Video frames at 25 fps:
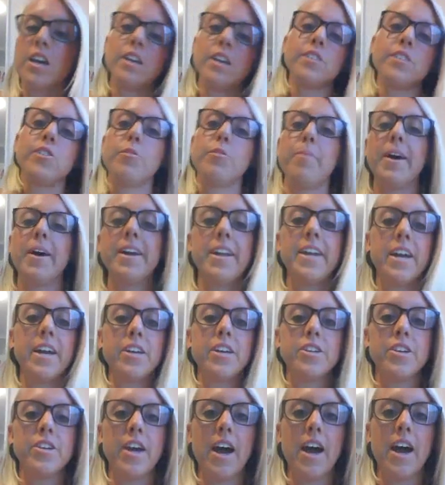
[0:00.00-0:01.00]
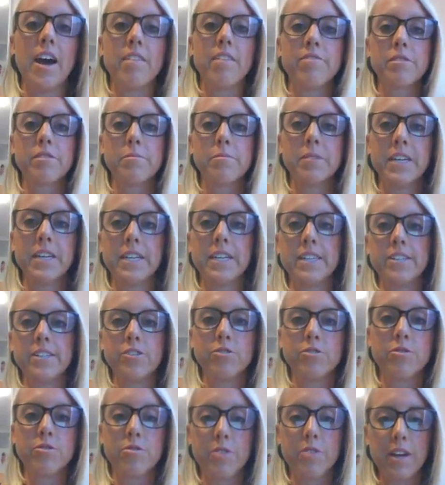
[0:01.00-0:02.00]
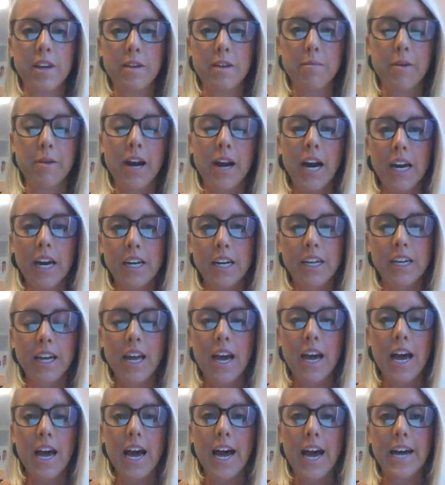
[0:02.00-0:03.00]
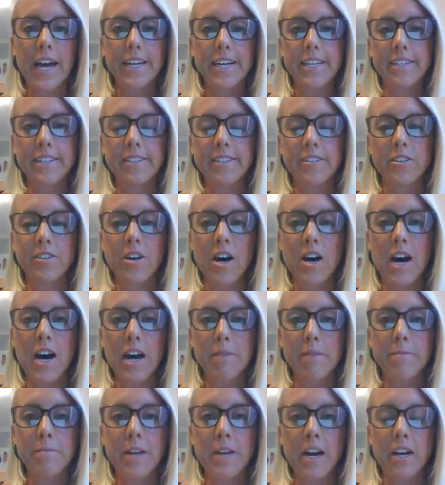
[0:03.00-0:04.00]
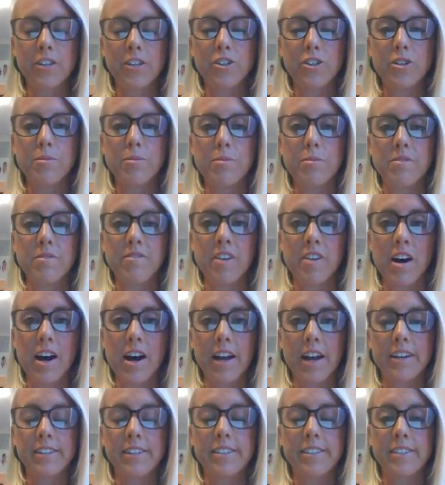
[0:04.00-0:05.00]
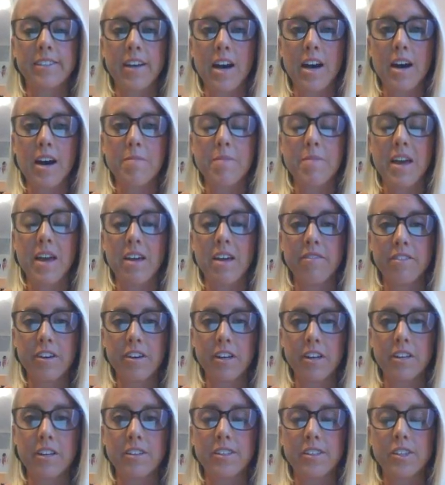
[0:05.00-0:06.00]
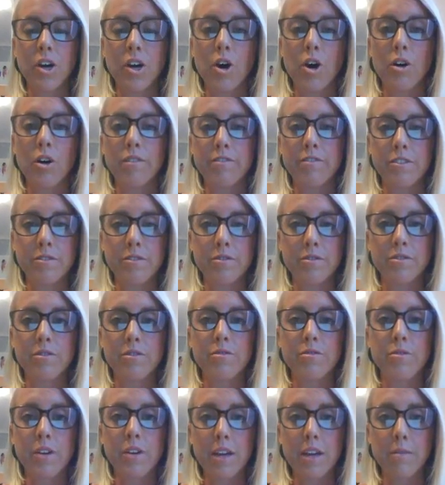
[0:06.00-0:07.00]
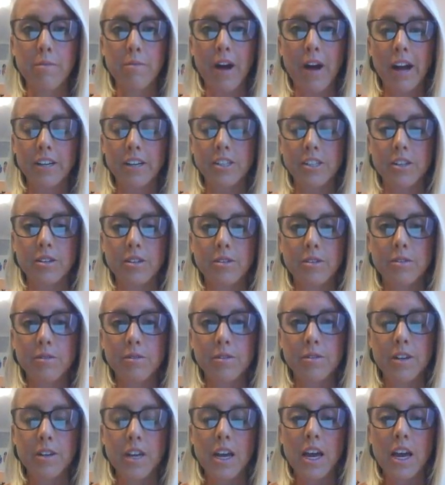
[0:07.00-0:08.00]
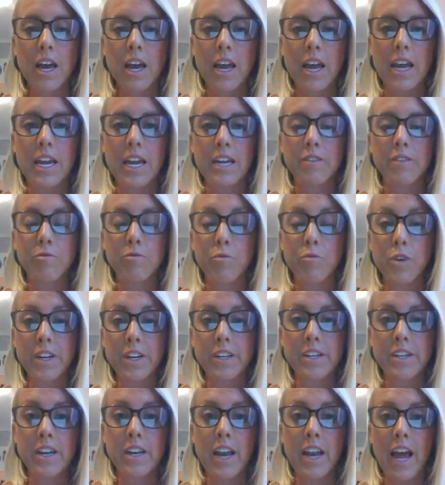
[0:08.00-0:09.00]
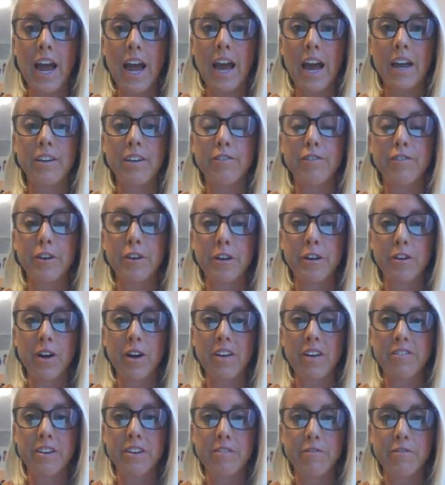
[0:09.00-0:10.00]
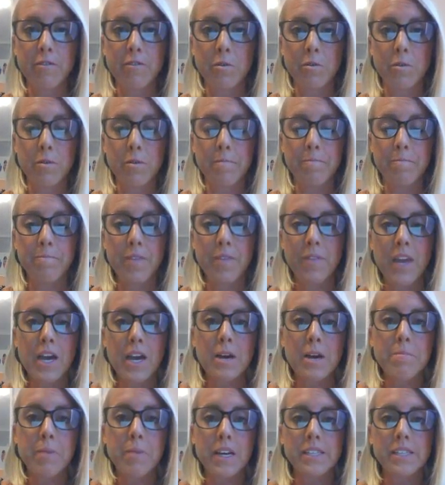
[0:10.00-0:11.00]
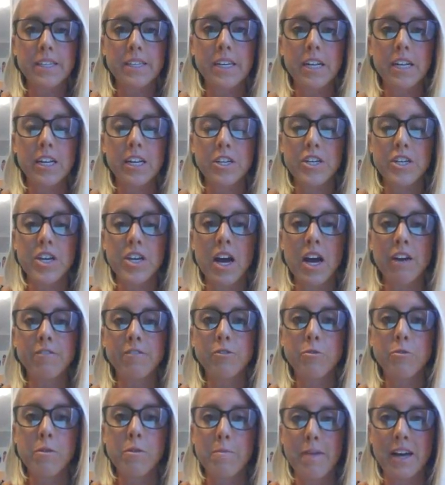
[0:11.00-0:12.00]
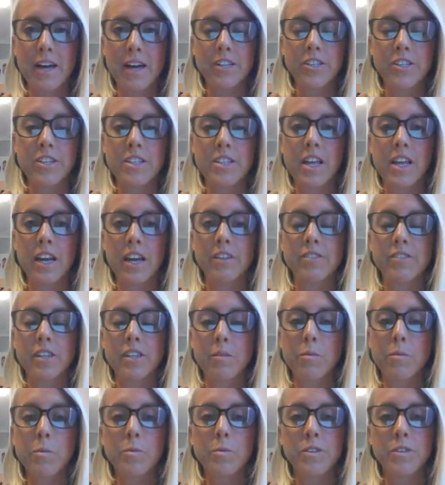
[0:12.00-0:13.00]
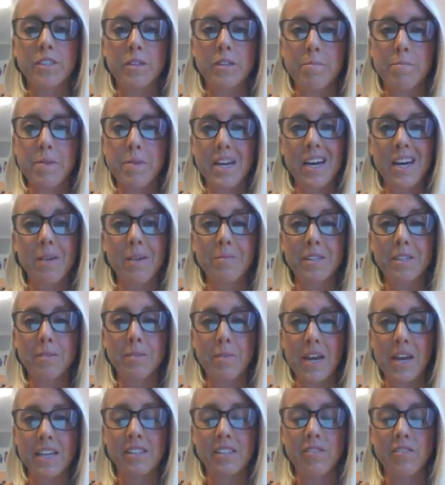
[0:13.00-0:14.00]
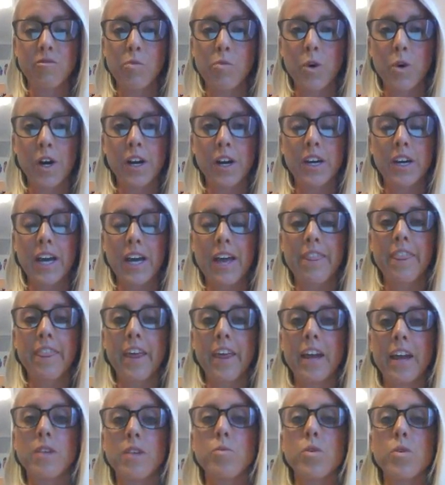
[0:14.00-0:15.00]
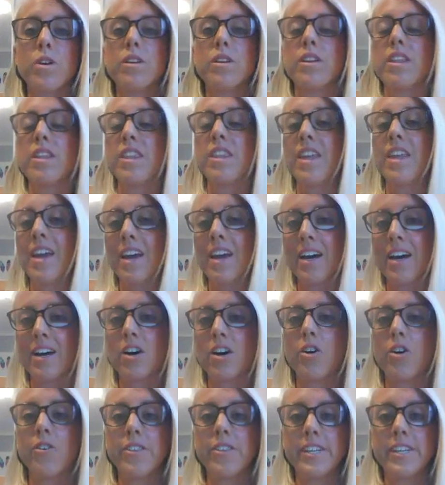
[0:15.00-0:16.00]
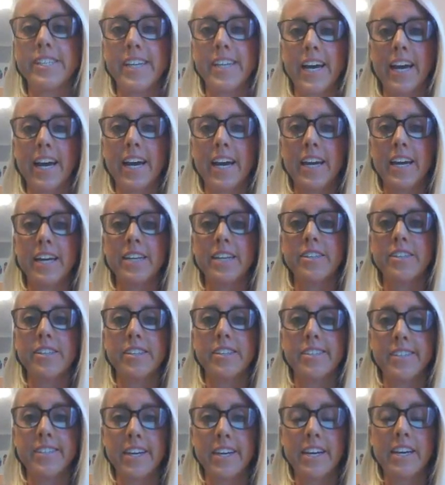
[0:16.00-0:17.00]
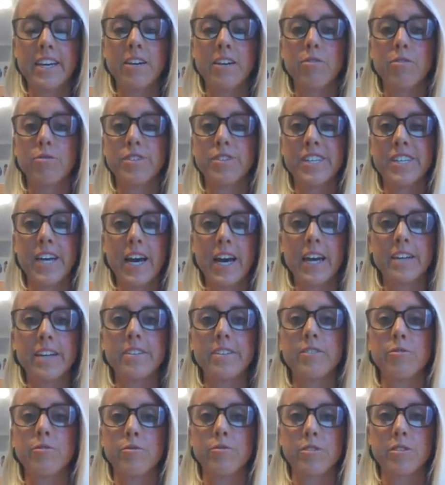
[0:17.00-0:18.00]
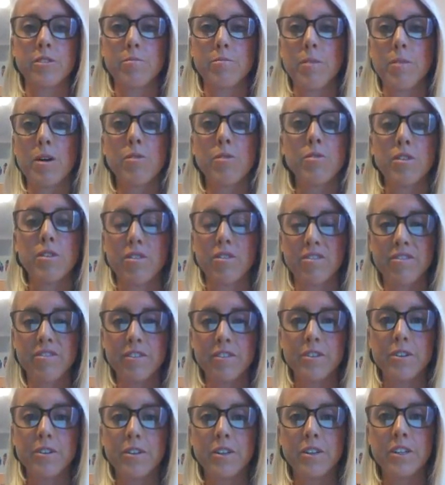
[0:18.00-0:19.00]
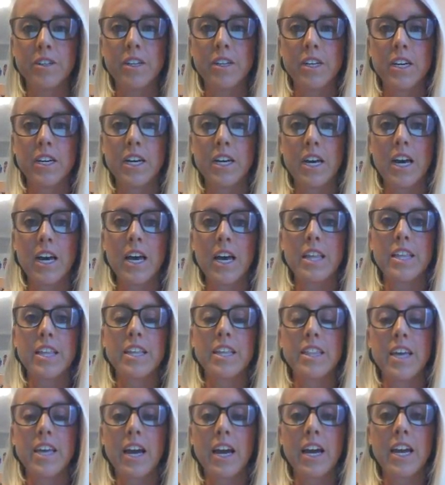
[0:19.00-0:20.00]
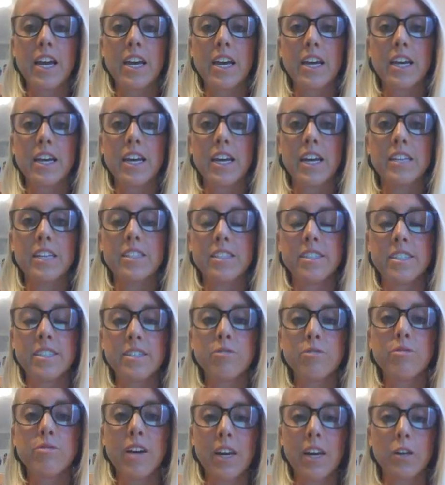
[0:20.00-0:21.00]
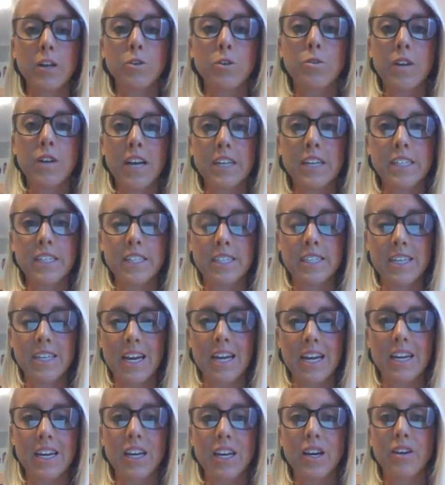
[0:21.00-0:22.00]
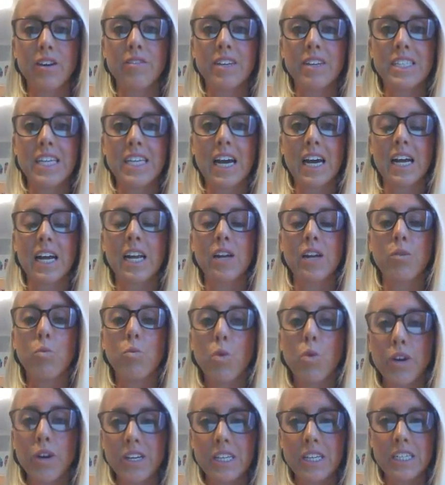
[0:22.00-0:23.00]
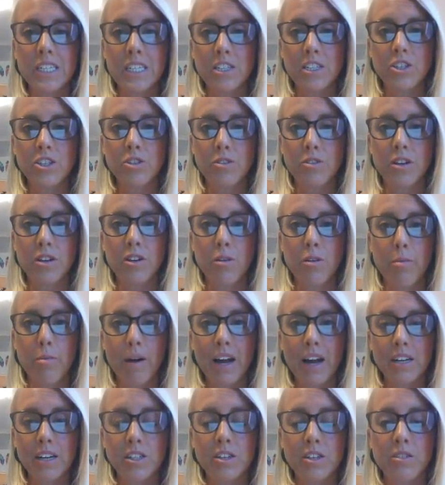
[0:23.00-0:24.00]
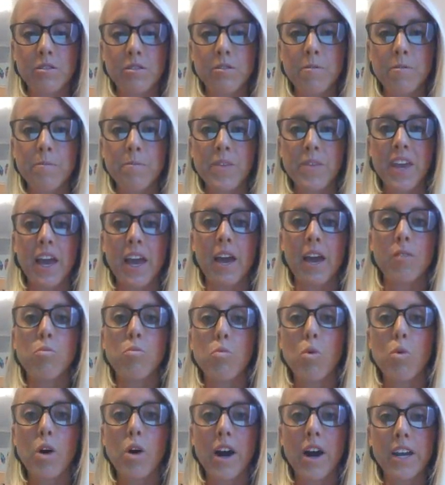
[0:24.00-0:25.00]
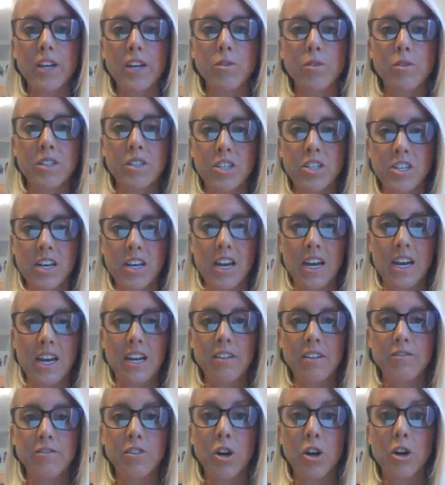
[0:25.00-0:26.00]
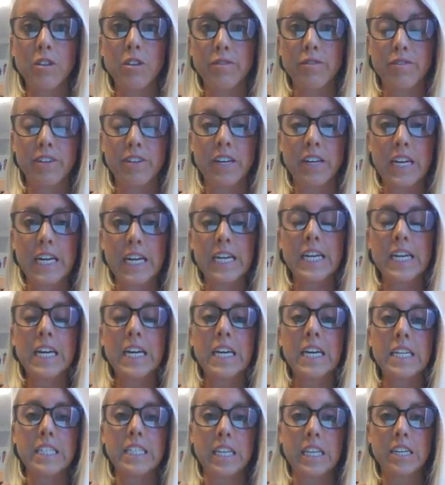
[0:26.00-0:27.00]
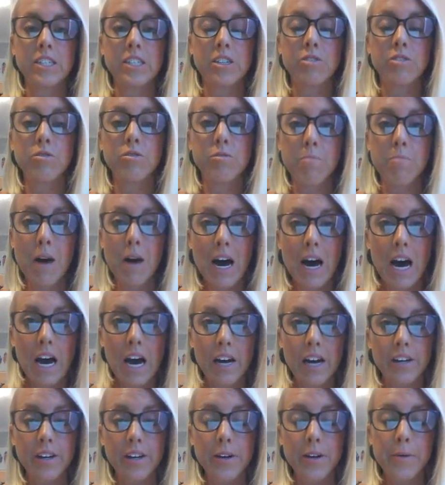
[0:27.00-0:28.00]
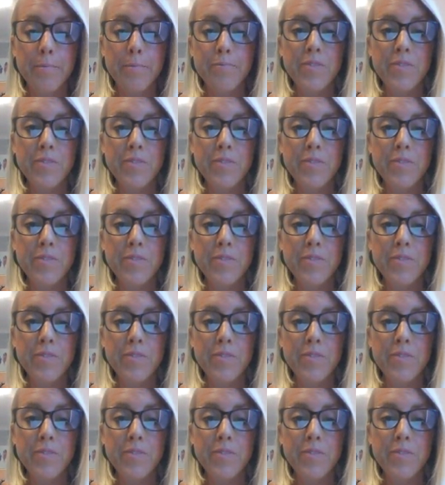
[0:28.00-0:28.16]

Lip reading: So by now you have completed your cooking prac, and it's time now to provide some evidence of your cooking practical in written and photographic form. Basically, you have to imagine that if someone was to pick up this piece of work and they weren't there on the day to see or taste or smell your food, that they can still get a good understanding of exactly what you did during your practical and why you achieved, hopefully, such a good mark.